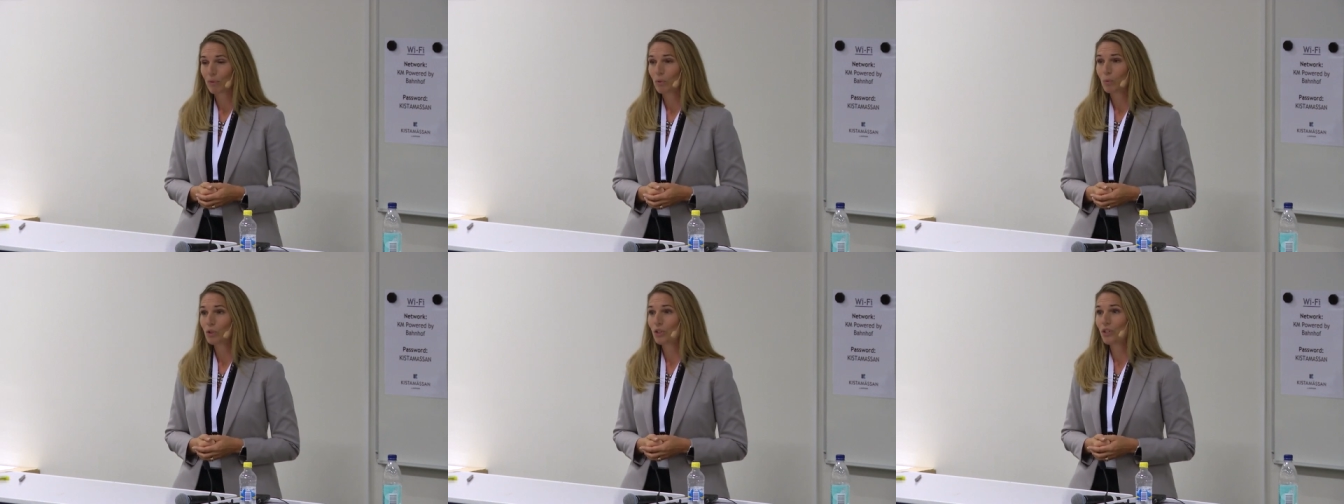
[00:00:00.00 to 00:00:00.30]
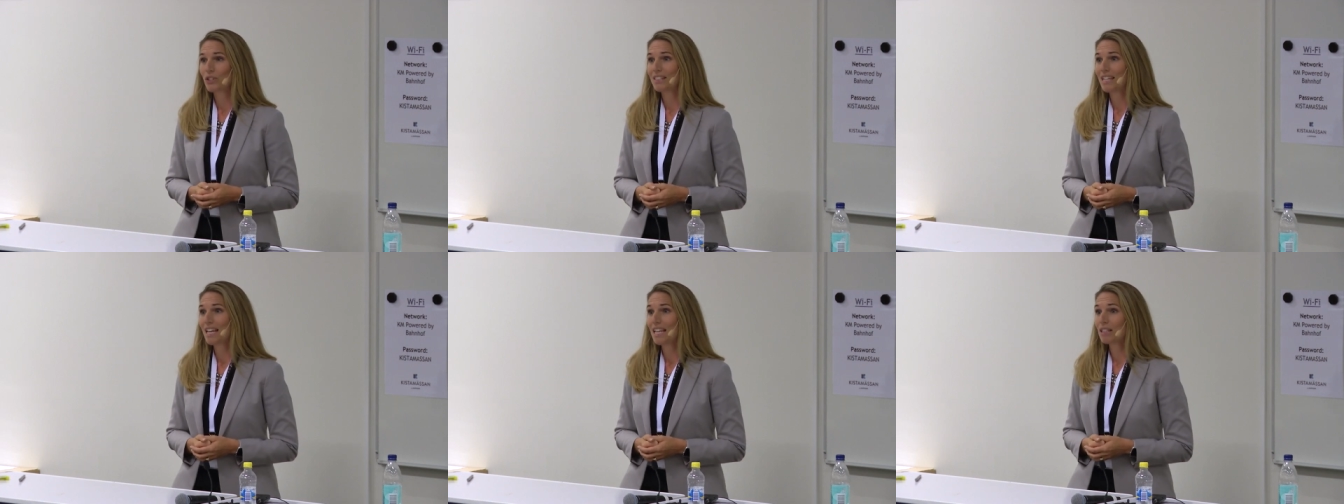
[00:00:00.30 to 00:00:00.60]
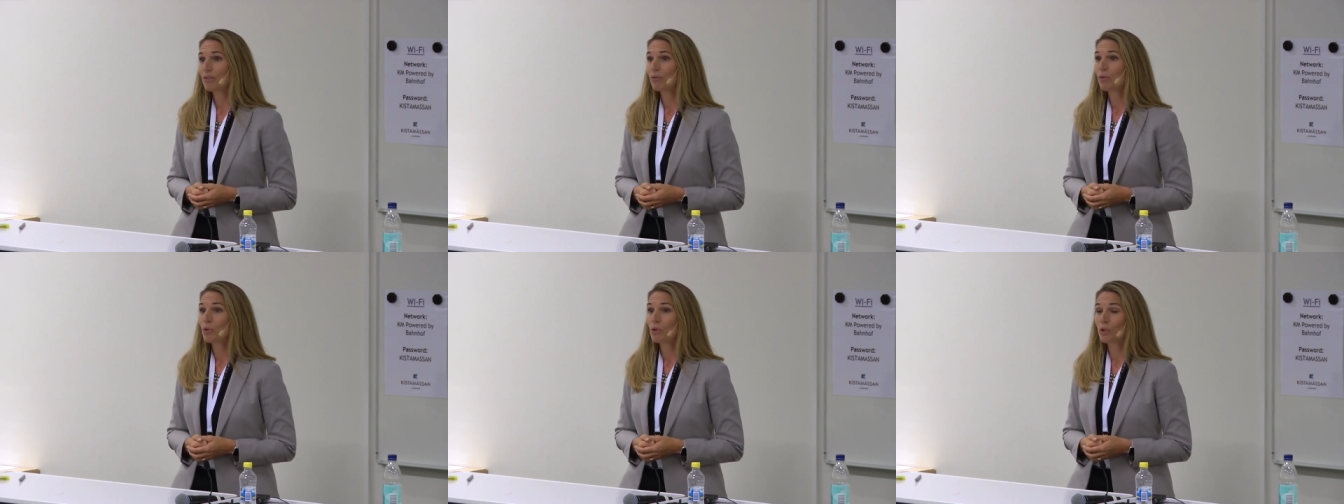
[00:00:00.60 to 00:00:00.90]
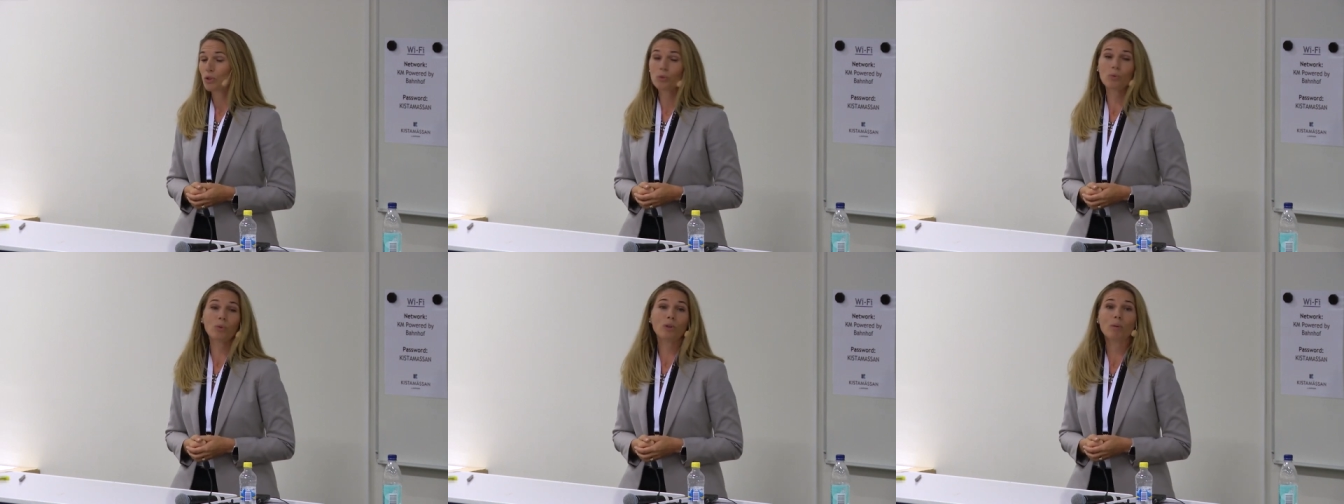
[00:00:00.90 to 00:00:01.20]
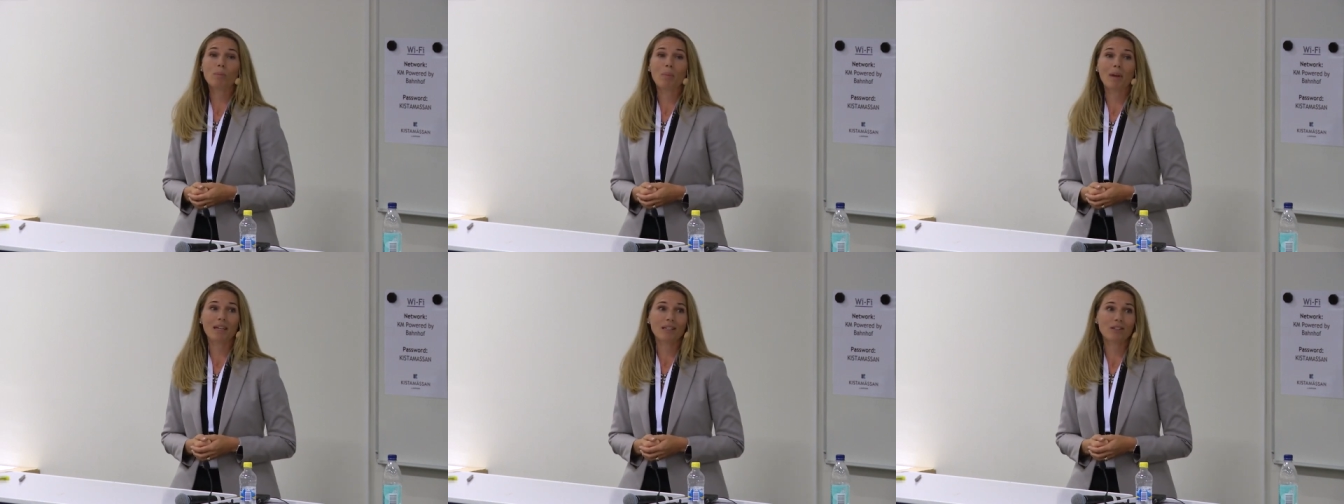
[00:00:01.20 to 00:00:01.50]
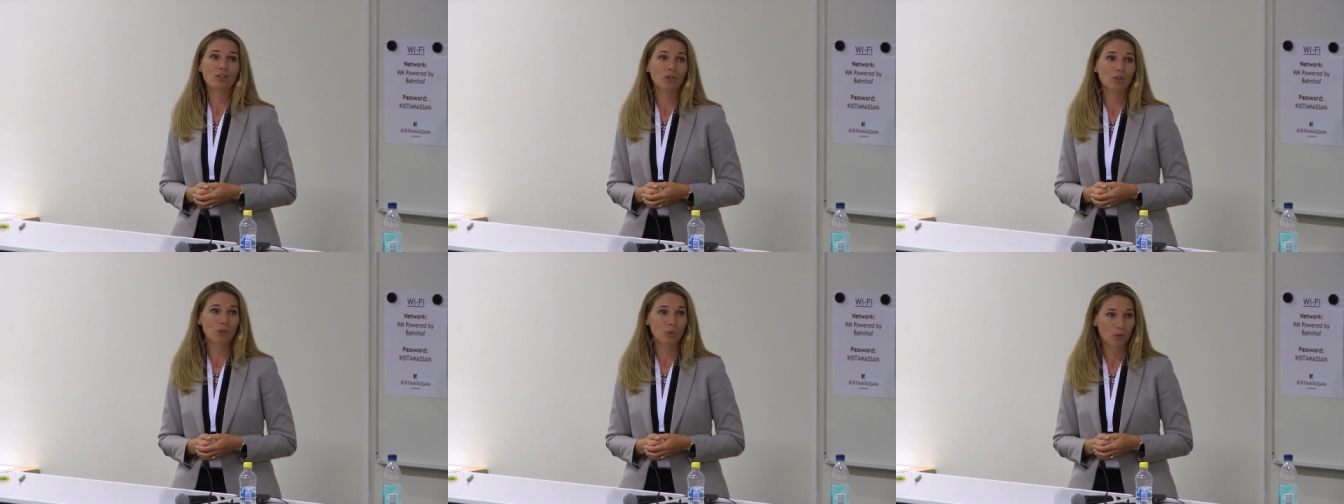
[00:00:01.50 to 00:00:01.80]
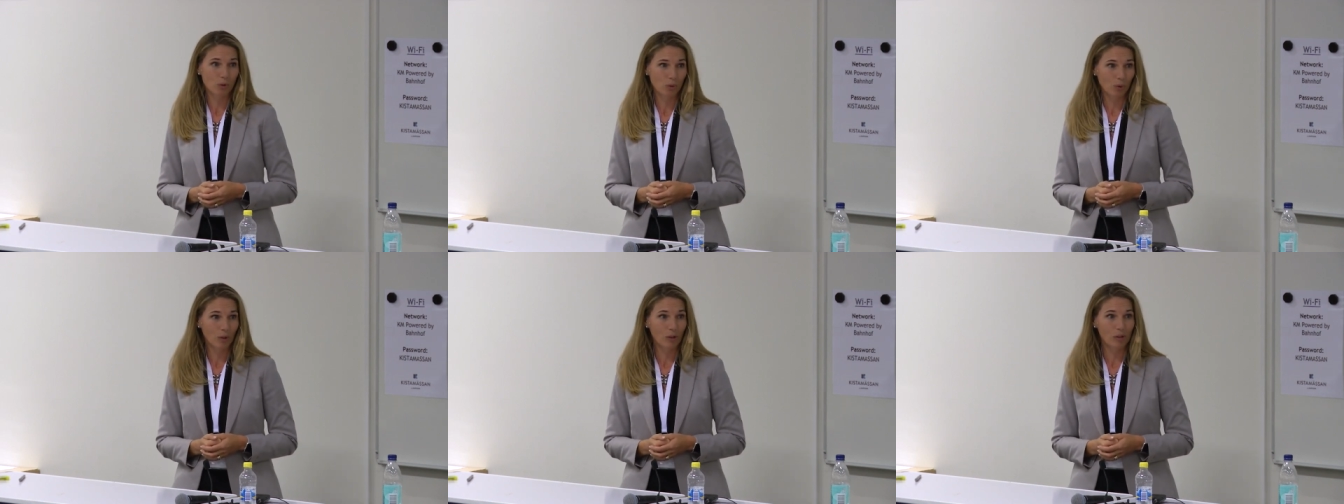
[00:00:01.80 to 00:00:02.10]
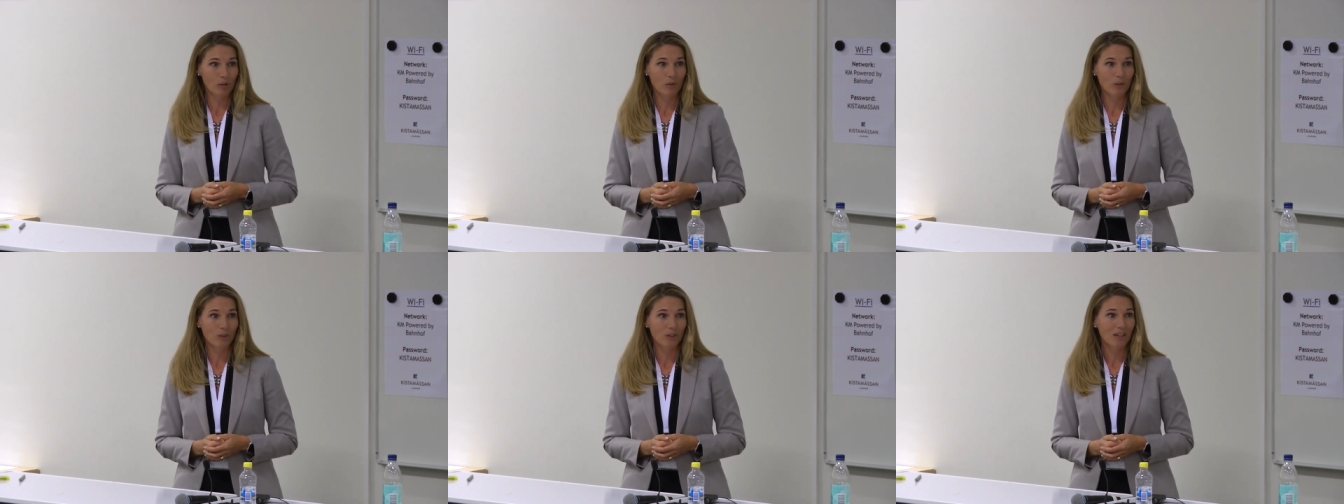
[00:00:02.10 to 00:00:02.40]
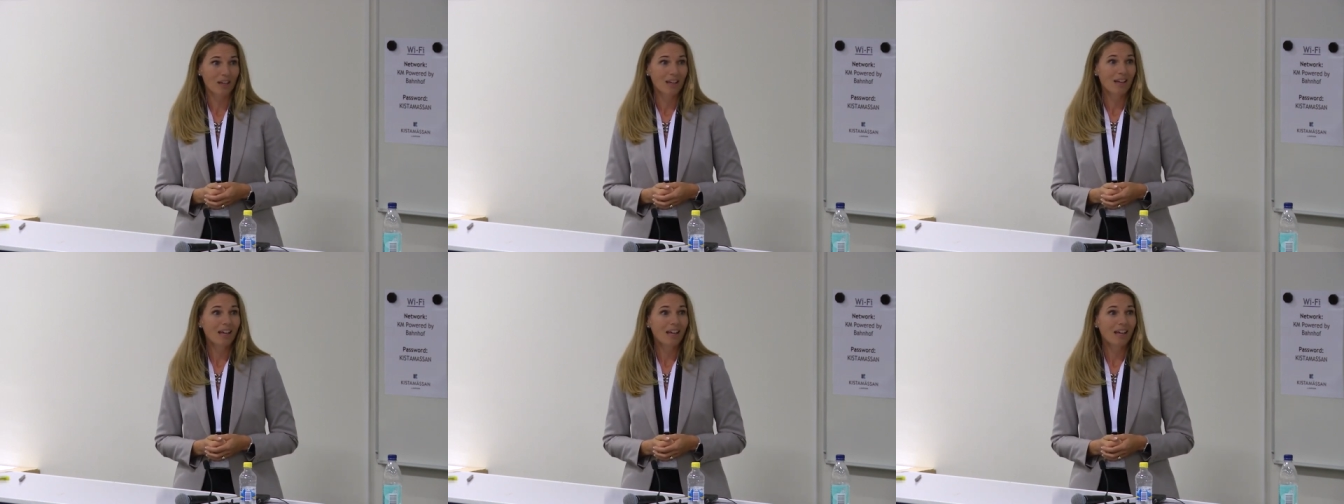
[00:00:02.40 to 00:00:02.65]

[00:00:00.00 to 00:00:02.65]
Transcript: which stands for Story Based Tutorials.